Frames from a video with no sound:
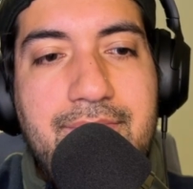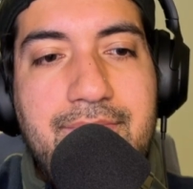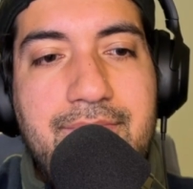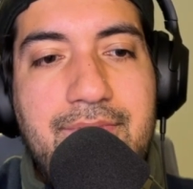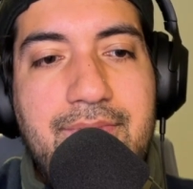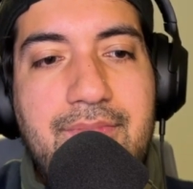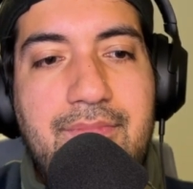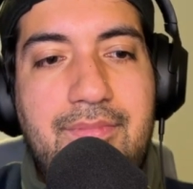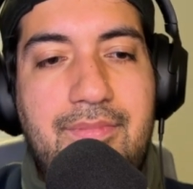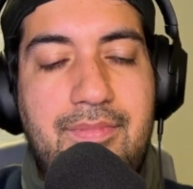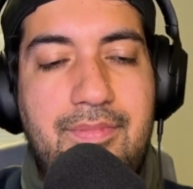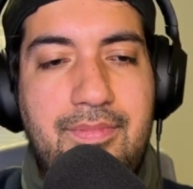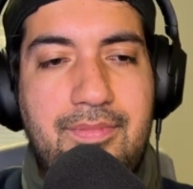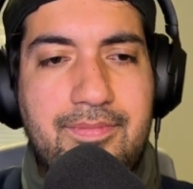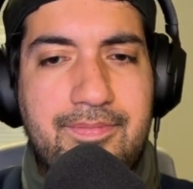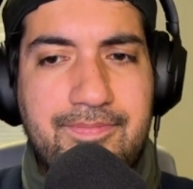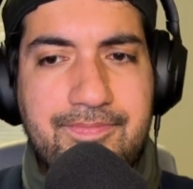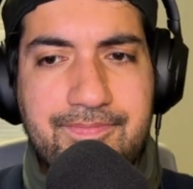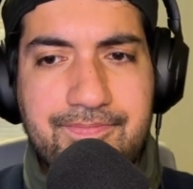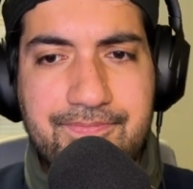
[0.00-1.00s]

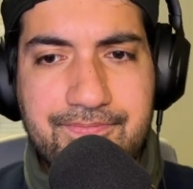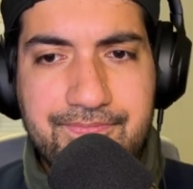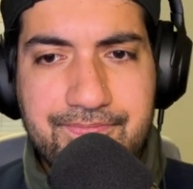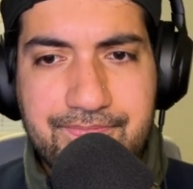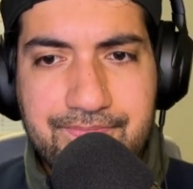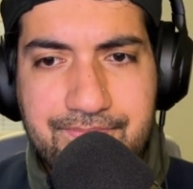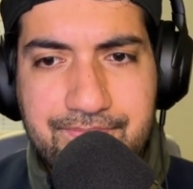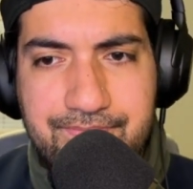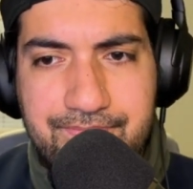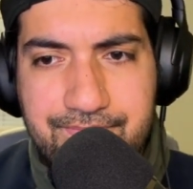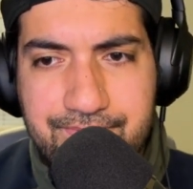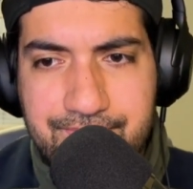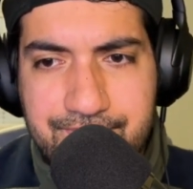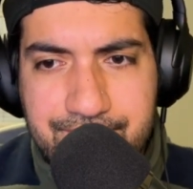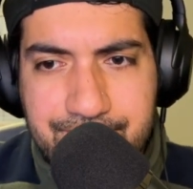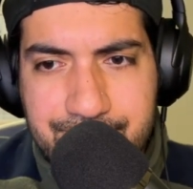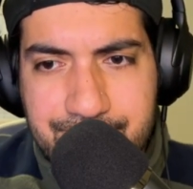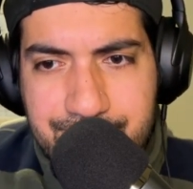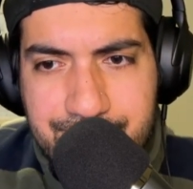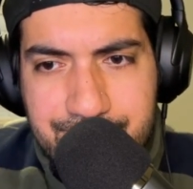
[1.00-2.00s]

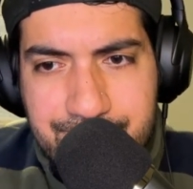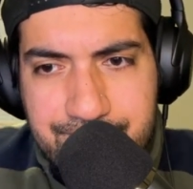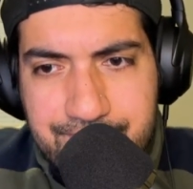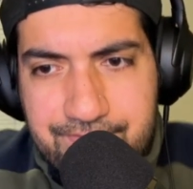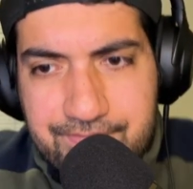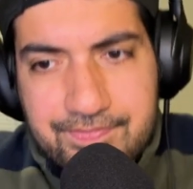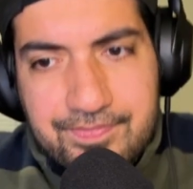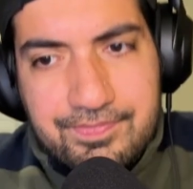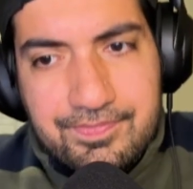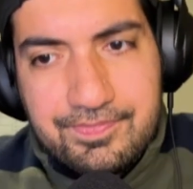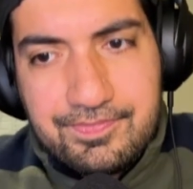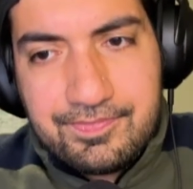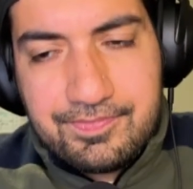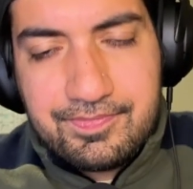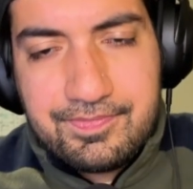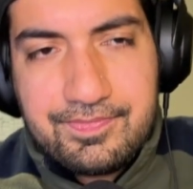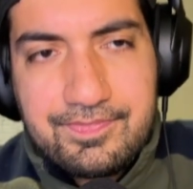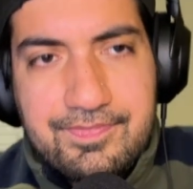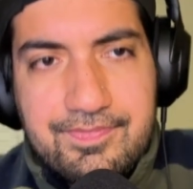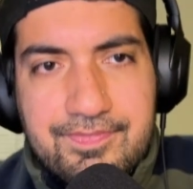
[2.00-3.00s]

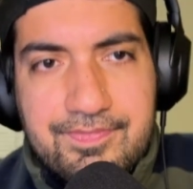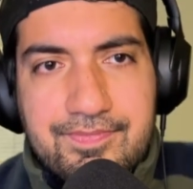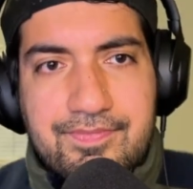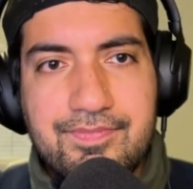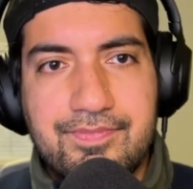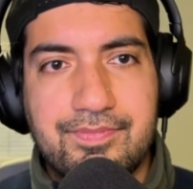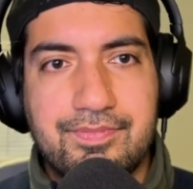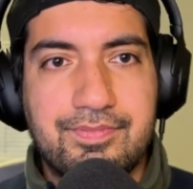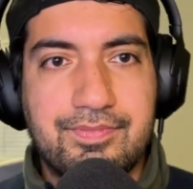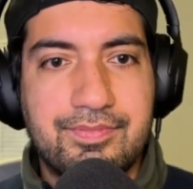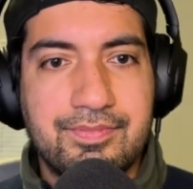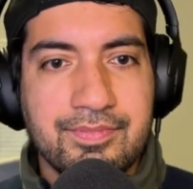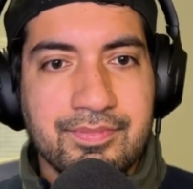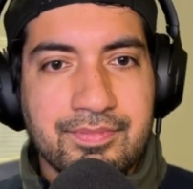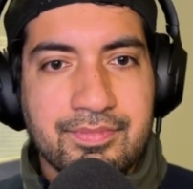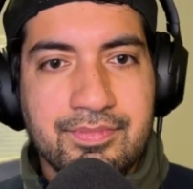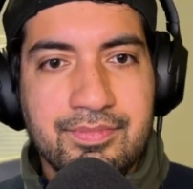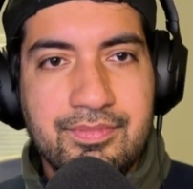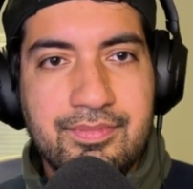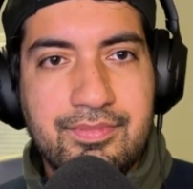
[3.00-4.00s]

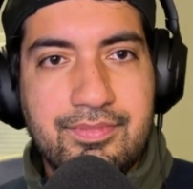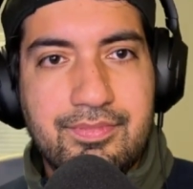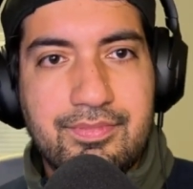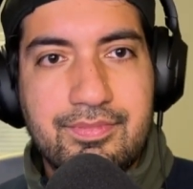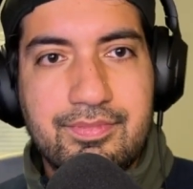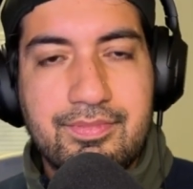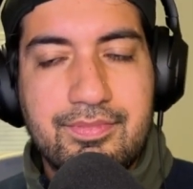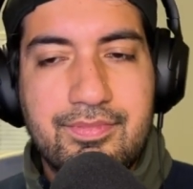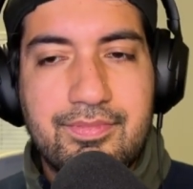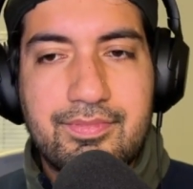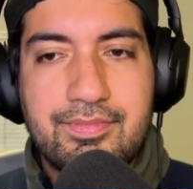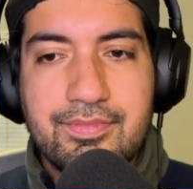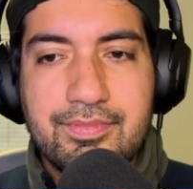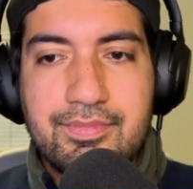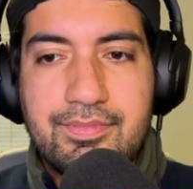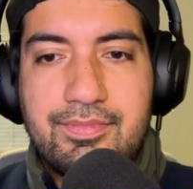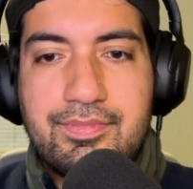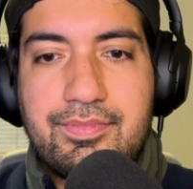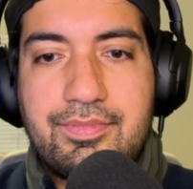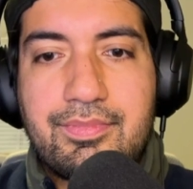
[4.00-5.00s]

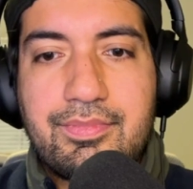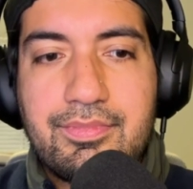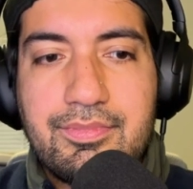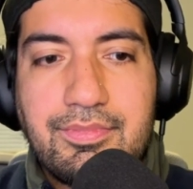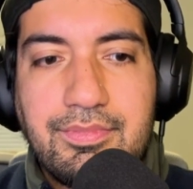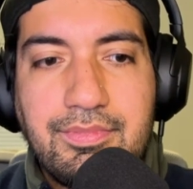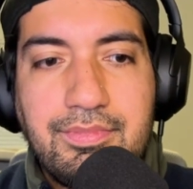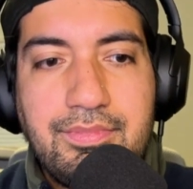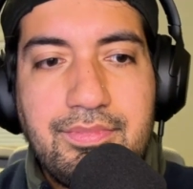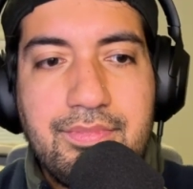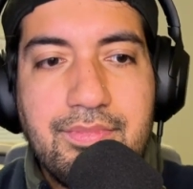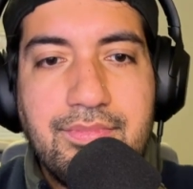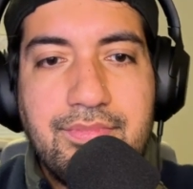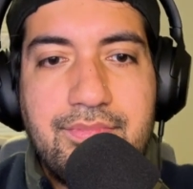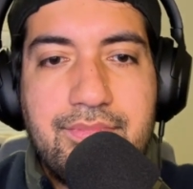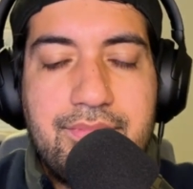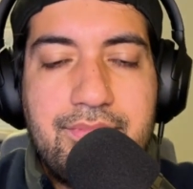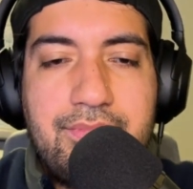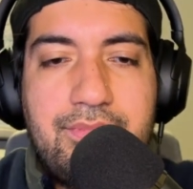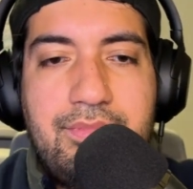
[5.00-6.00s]

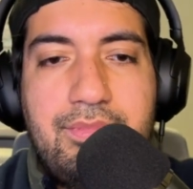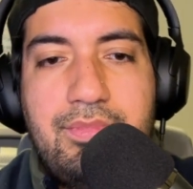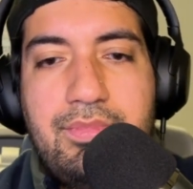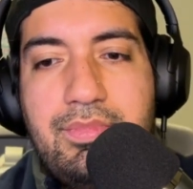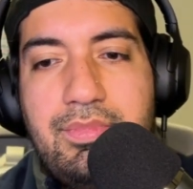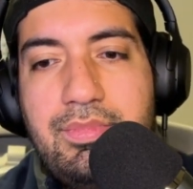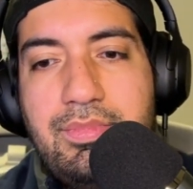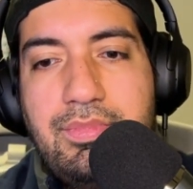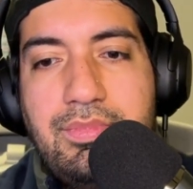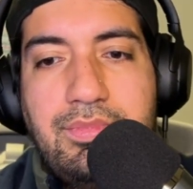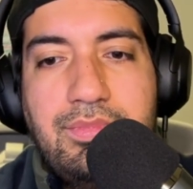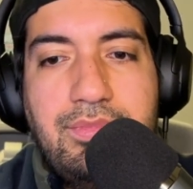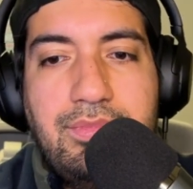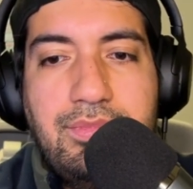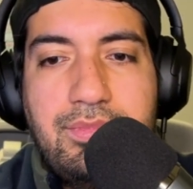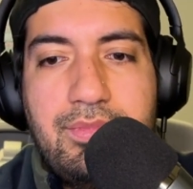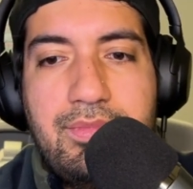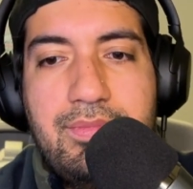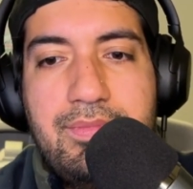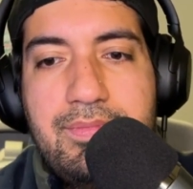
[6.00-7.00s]

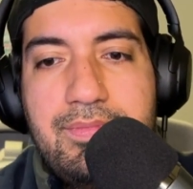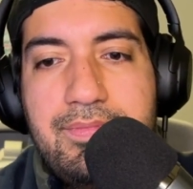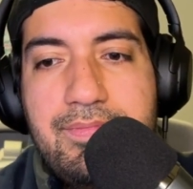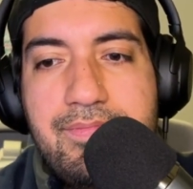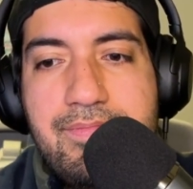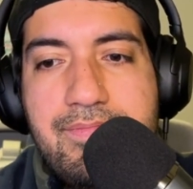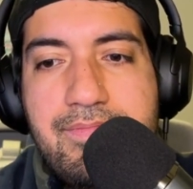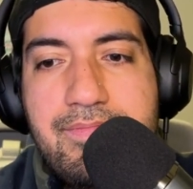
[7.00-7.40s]
[no speech]